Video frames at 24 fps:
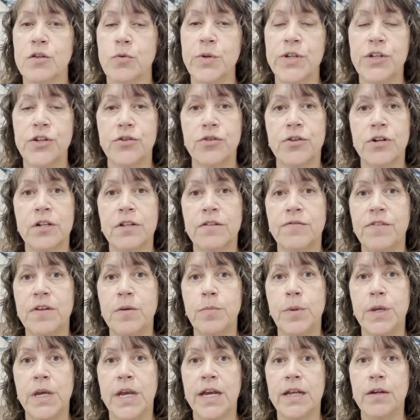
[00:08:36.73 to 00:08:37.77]
we turn on the
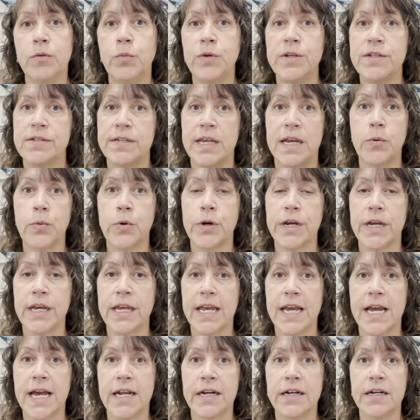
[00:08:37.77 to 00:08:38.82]
VPN, we say we're in
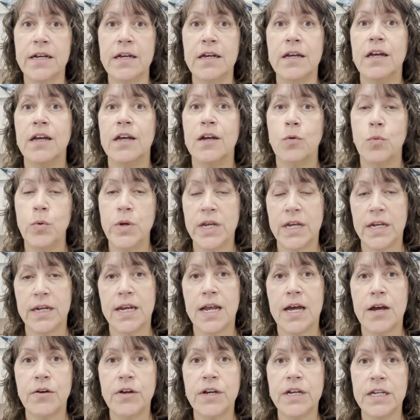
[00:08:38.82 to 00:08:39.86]
Canada, we can
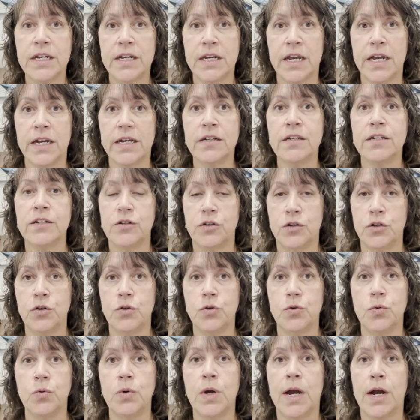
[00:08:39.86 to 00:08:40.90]
now connect
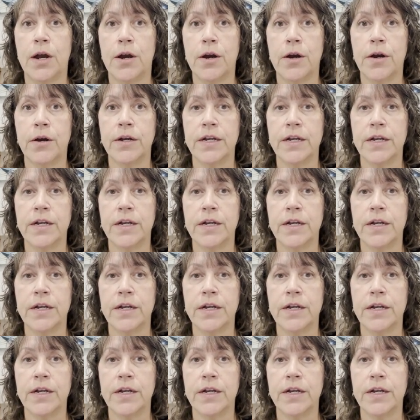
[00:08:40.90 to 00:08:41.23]
to our